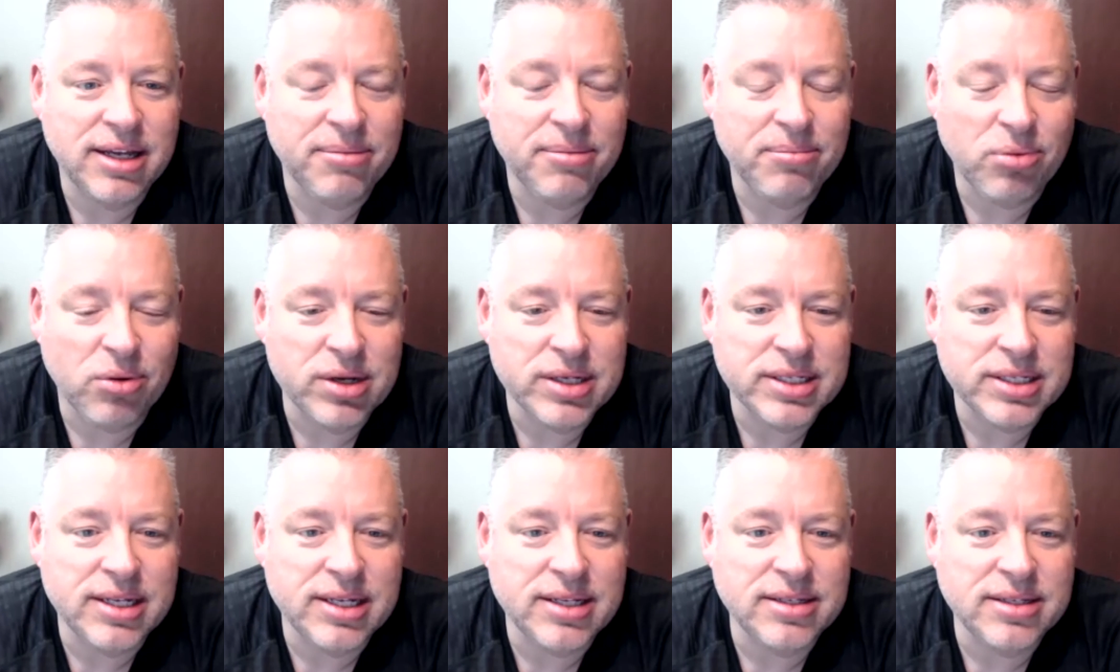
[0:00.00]

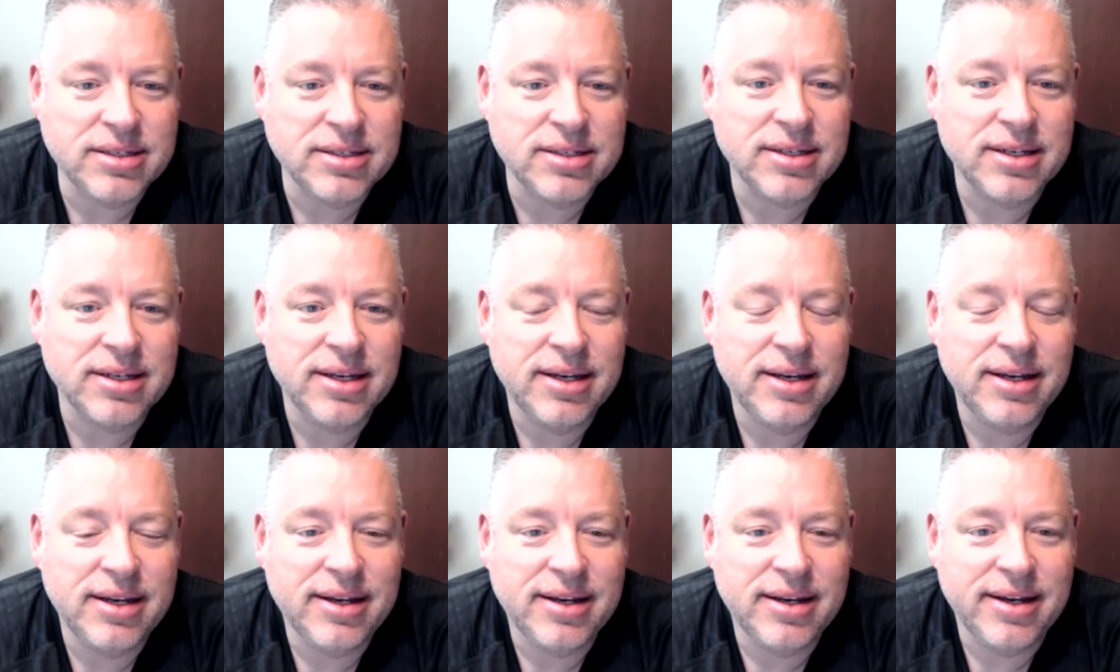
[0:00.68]
prisons,
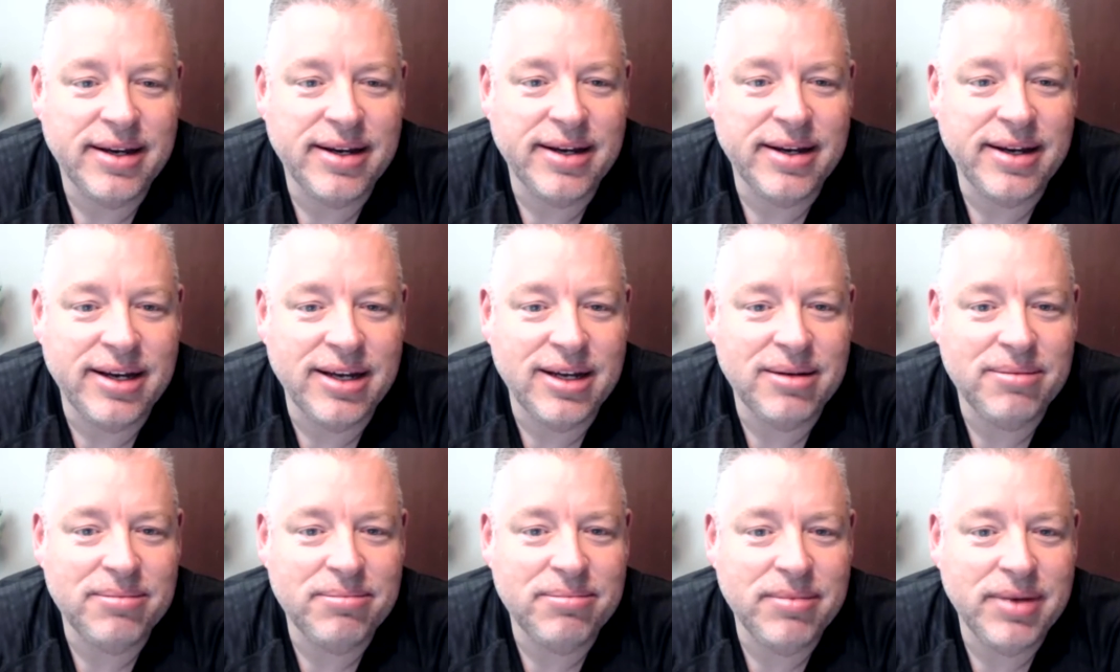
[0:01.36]

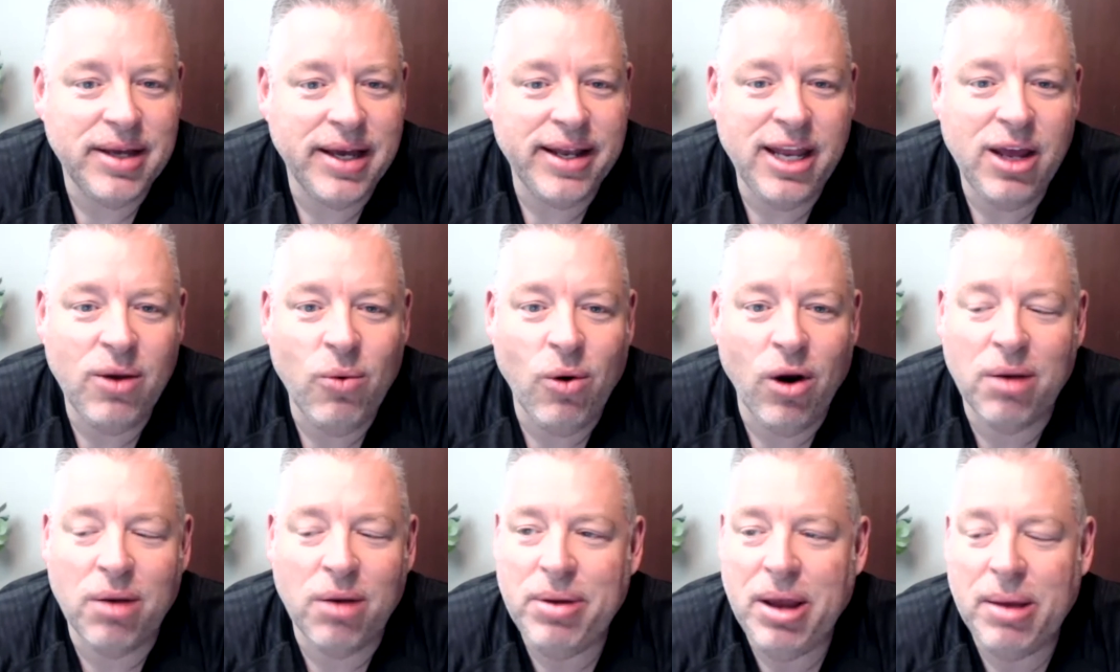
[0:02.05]

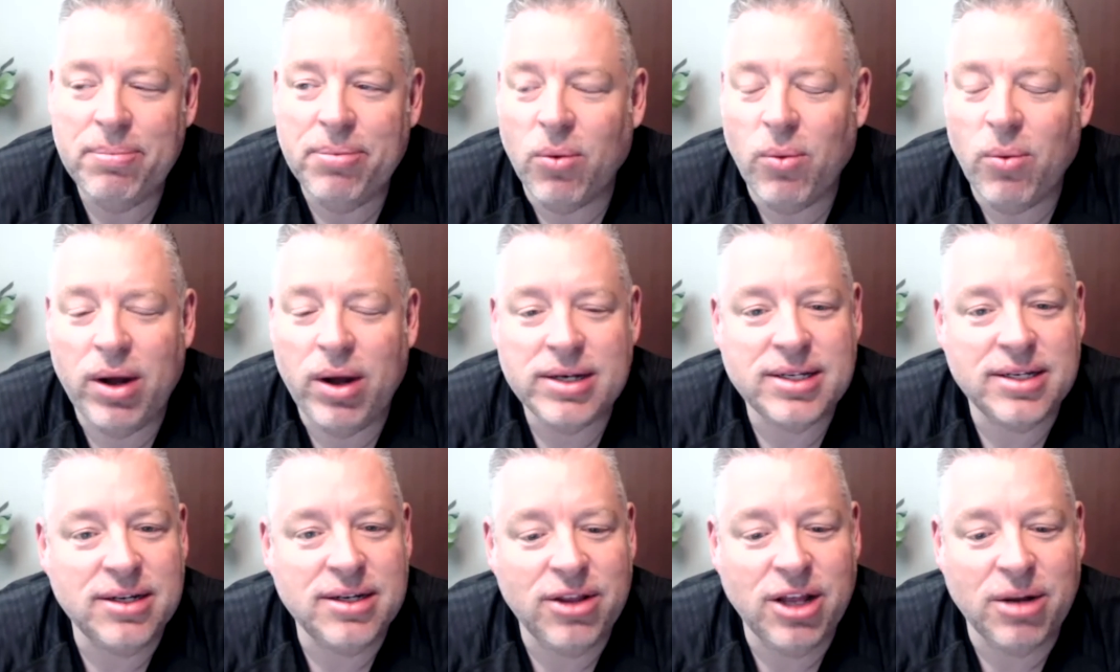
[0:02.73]
Anywhere people want to
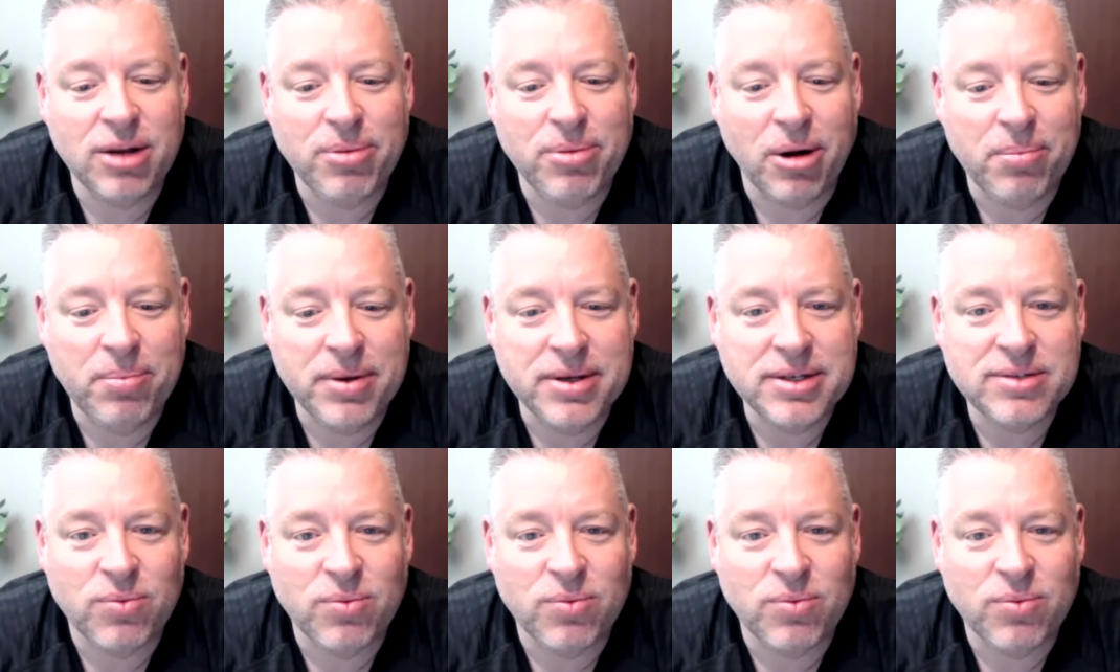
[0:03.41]
know their purpose,